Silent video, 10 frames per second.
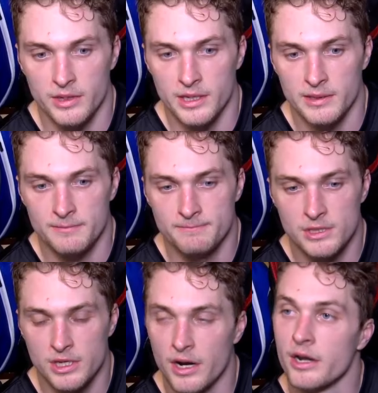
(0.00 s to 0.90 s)
we
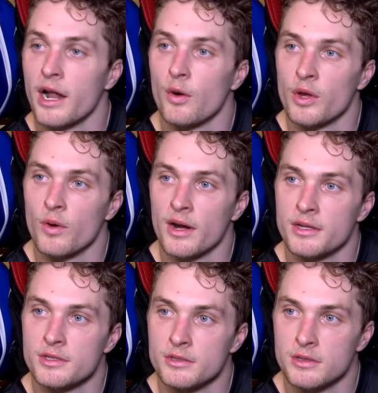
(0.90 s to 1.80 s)
started how we
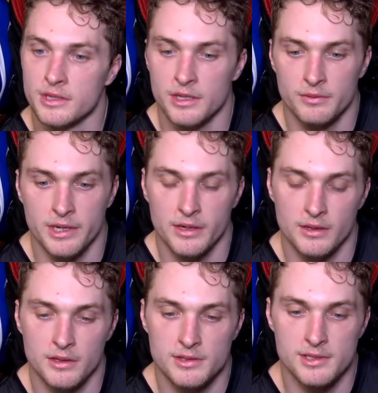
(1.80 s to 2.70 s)
wanted to, and then we had a
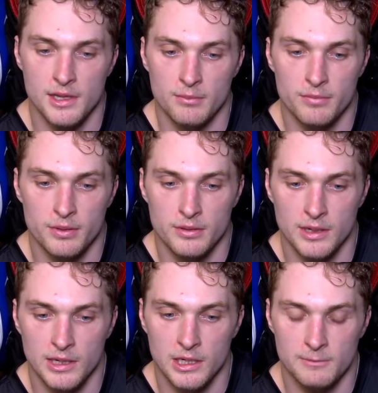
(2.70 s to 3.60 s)
little slump
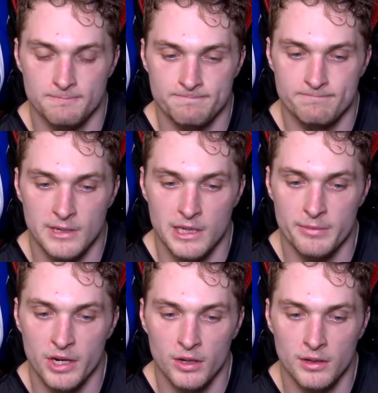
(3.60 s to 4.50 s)
in the
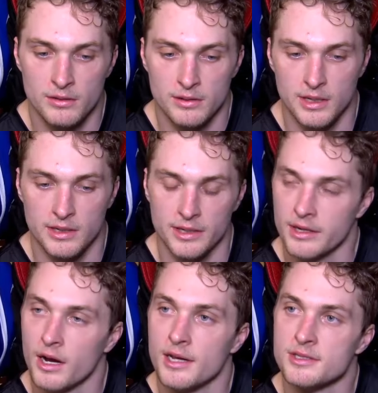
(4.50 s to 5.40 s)
middle. I think
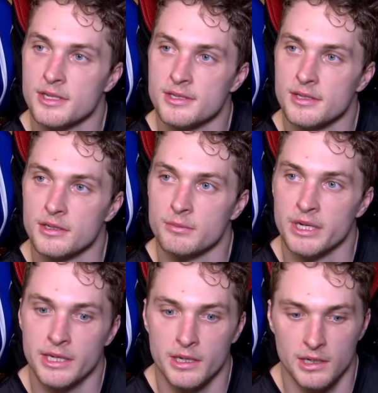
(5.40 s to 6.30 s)
it cost us a little
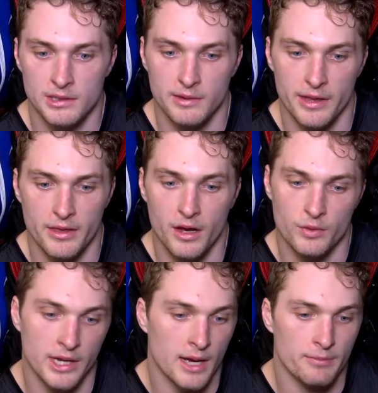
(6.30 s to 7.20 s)
bit. I thought
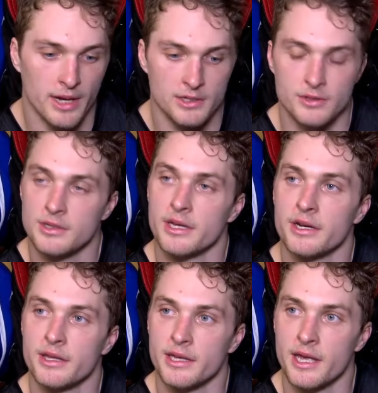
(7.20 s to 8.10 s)
we got back to it
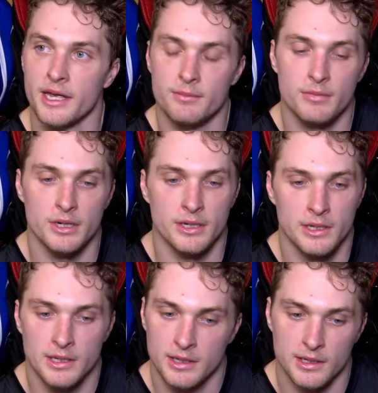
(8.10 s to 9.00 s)
later in the game, but,
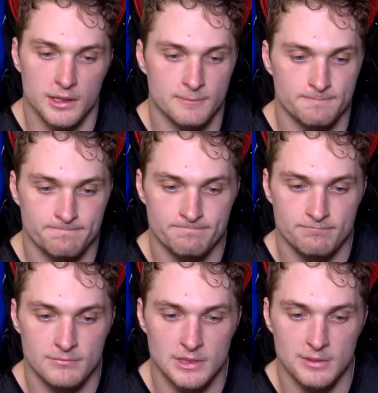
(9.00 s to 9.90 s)
I
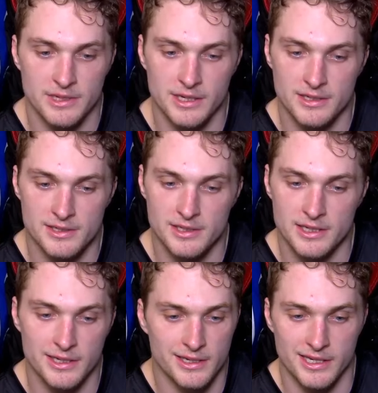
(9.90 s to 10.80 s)
mean, in this
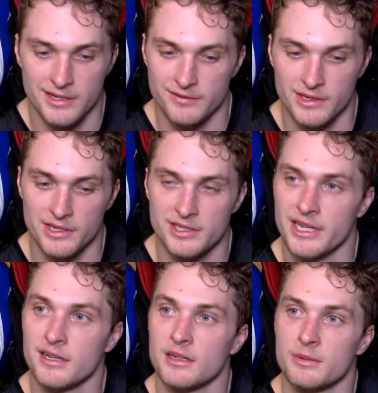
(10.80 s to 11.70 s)
league, even you
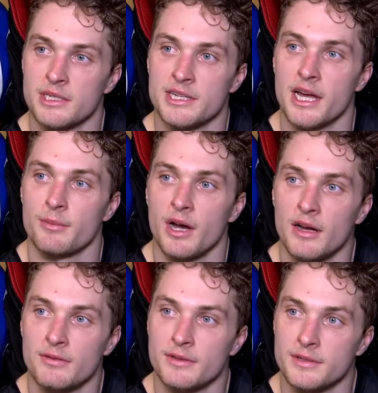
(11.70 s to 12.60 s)
take a little bit of time
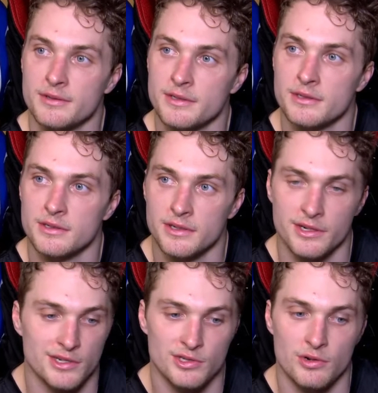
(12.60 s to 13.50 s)
off, and they're
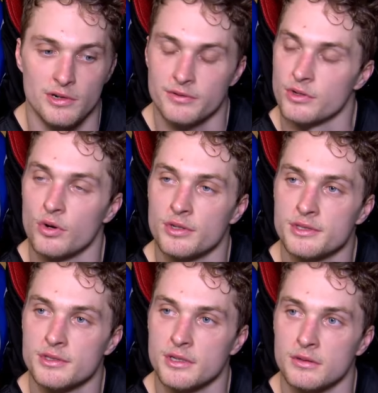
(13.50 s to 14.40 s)
going to score a few goals.
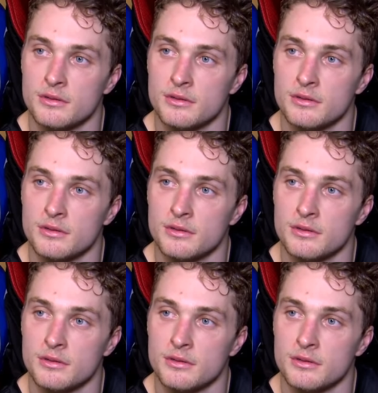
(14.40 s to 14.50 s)
So,